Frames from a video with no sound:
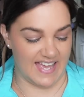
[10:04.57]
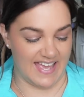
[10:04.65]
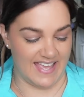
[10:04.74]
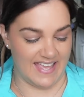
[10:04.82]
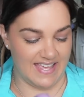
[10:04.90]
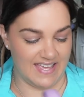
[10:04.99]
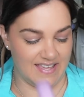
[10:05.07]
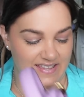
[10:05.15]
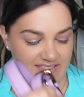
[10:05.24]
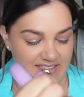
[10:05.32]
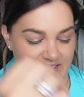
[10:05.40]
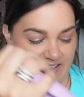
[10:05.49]
A,
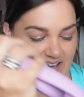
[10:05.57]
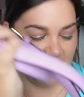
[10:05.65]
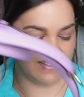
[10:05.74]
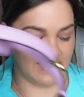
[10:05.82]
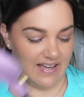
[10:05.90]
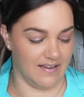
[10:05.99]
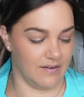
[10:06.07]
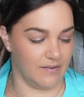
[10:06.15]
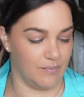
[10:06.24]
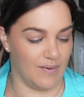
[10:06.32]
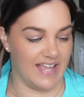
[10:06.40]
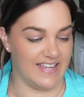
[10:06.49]
the color
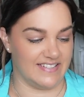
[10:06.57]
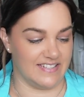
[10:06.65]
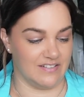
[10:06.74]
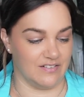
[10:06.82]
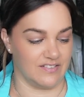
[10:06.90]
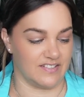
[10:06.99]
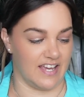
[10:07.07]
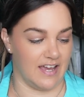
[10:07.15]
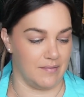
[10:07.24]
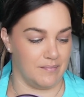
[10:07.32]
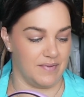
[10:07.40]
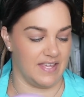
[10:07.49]
way did not
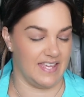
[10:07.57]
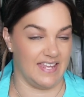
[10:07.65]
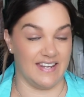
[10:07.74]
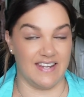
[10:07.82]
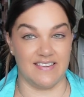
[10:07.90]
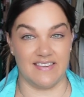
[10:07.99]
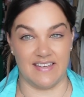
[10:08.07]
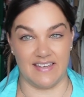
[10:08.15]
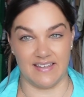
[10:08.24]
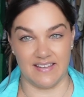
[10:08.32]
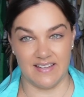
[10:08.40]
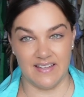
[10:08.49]
come in
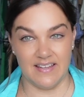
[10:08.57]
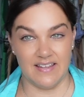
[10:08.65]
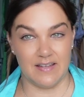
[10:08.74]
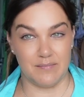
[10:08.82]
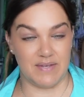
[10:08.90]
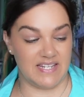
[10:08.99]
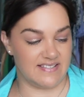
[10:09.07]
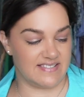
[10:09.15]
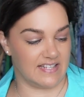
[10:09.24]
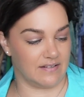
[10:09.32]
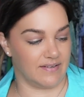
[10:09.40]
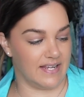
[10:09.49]
the mini
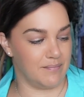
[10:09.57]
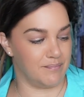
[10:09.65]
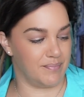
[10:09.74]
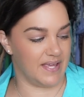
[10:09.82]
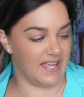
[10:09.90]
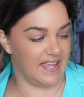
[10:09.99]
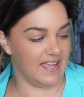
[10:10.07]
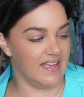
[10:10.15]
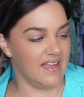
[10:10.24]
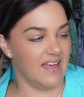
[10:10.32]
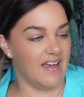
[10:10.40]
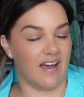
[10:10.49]
Selleria. B,
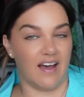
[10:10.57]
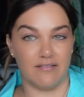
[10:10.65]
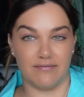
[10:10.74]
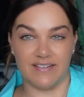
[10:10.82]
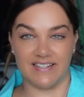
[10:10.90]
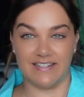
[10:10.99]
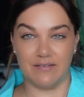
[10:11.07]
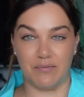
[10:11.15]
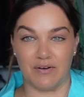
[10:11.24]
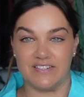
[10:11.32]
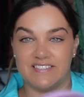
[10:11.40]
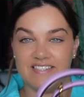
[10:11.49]
I really
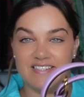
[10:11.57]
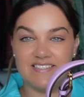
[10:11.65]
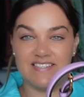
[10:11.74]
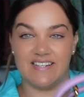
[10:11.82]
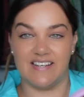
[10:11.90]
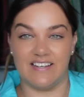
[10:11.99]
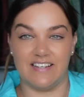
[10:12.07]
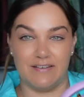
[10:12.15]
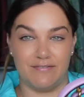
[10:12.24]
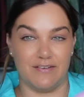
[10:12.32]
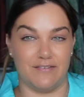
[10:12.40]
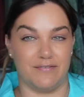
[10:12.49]
wanted,
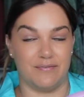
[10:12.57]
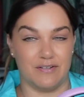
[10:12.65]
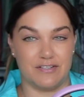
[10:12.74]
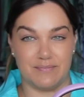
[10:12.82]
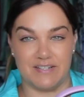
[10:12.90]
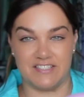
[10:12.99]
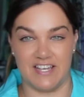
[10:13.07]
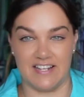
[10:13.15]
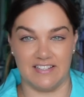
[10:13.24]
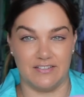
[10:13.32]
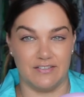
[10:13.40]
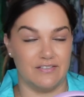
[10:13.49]
if you've watched my
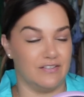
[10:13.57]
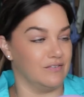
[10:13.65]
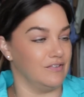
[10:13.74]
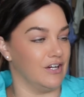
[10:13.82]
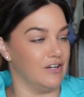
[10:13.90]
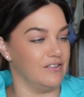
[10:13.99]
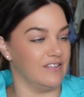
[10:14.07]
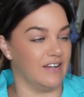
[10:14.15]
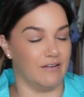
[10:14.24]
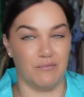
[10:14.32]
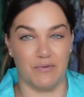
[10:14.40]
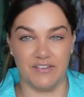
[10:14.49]
channel at all, you'll know that
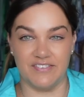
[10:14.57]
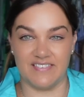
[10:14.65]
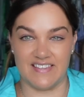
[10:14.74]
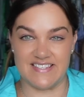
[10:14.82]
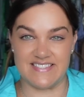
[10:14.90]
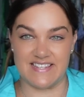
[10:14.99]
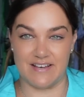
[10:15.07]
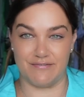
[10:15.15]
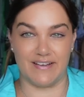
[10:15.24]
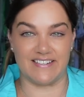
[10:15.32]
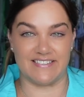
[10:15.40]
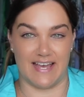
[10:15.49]
I want this
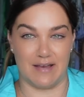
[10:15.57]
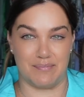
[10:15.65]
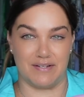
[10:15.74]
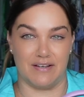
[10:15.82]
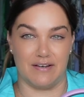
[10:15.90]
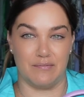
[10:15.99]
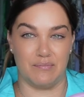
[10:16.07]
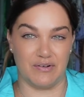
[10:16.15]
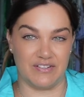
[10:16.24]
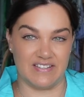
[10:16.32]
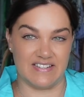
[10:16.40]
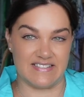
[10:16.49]
effect to happen. I
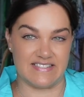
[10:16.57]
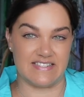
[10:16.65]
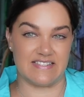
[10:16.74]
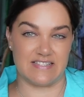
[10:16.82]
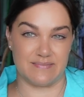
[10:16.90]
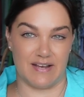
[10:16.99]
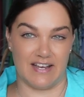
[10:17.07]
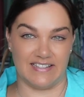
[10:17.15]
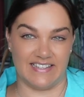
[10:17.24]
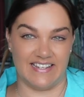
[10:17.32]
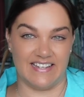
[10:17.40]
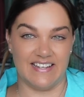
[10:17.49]
want this
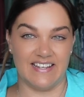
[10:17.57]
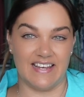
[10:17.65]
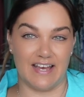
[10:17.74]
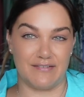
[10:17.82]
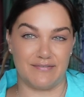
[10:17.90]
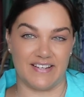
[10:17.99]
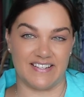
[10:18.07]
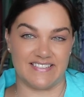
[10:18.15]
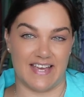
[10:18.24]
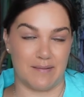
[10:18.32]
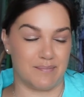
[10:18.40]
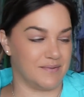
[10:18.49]
smiley effect
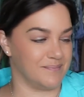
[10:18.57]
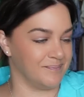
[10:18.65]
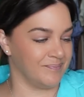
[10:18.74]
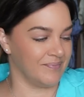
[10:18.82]
to happen.